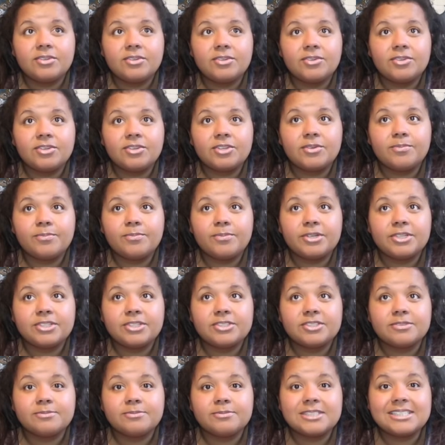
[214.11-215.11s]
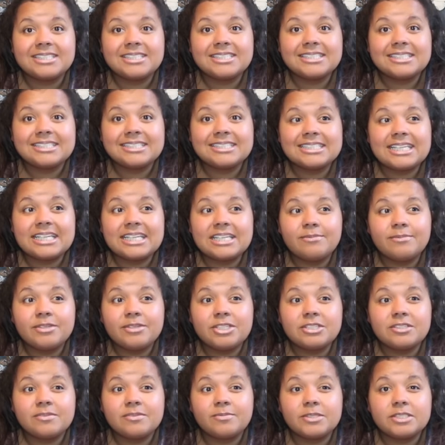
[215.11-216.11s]
could put some cinnamon,
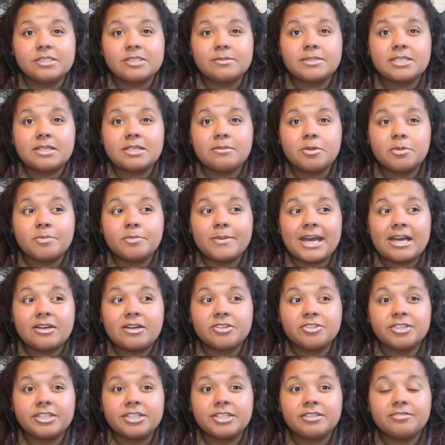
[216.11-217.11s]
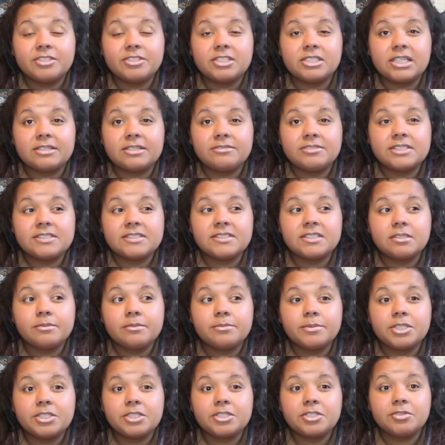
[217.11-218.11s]
you could put some cinnamon powder in it if you love
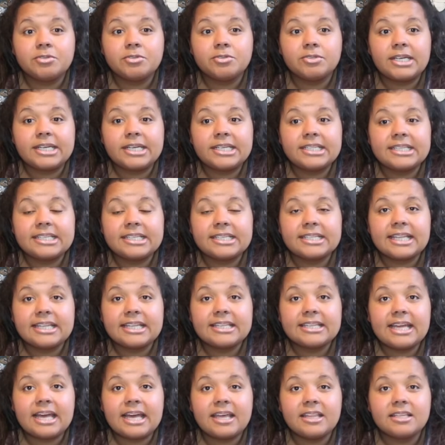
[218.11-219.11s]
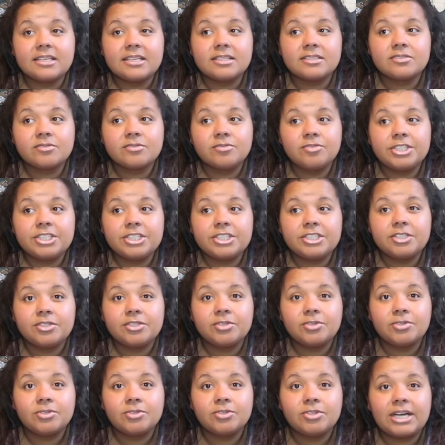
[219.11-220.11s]
cinnamon or anything like that. I think it's a really
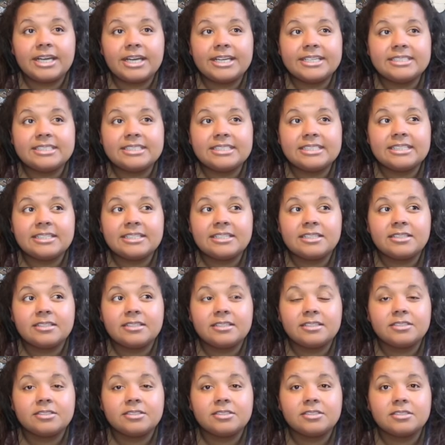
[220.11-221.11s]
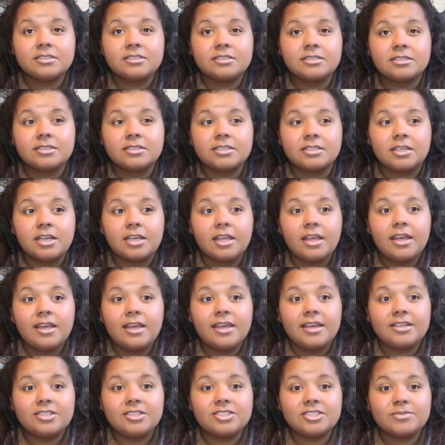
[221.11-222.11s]
cool idea, and oh,
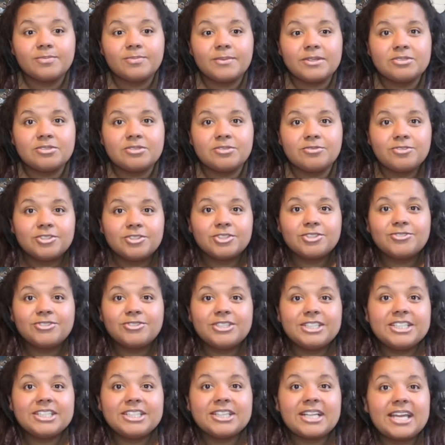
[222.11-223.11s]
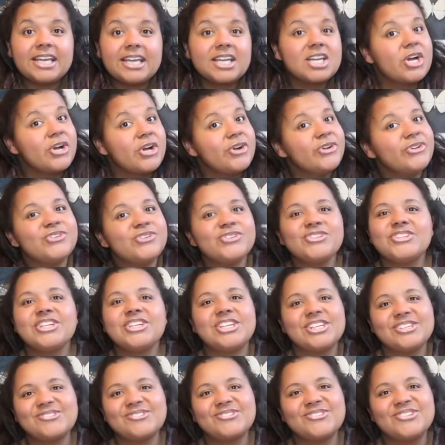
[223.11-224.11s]
just makes you feel really like
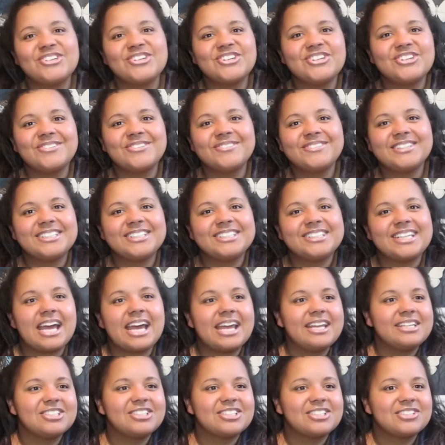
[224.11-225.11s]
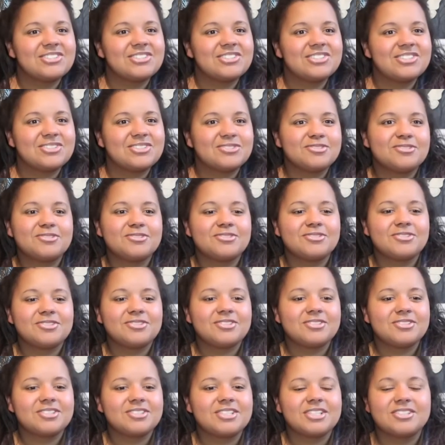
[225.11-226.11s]
cozy and warm, and like just
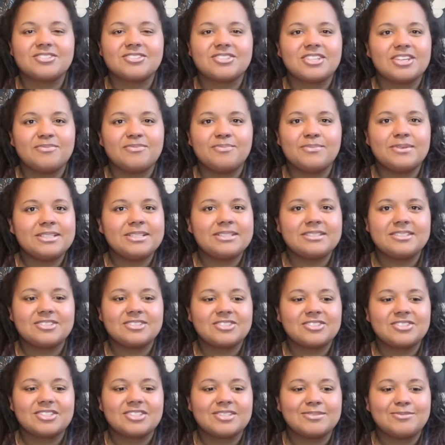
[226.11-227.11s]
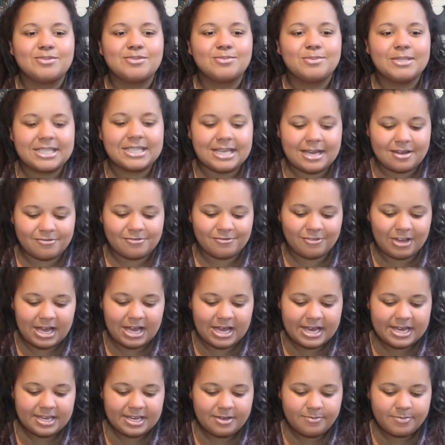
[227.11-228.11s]
gives me that
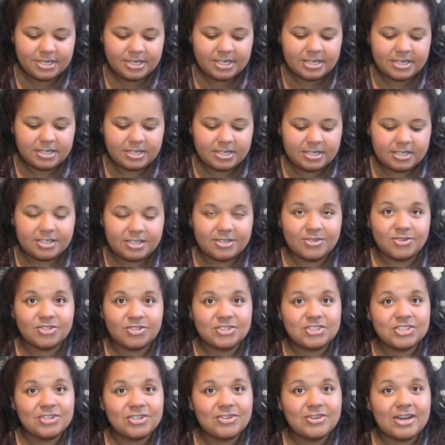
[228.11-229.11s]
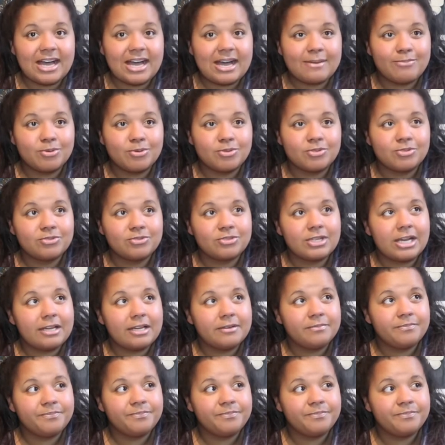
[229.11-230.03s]
vibe. And also I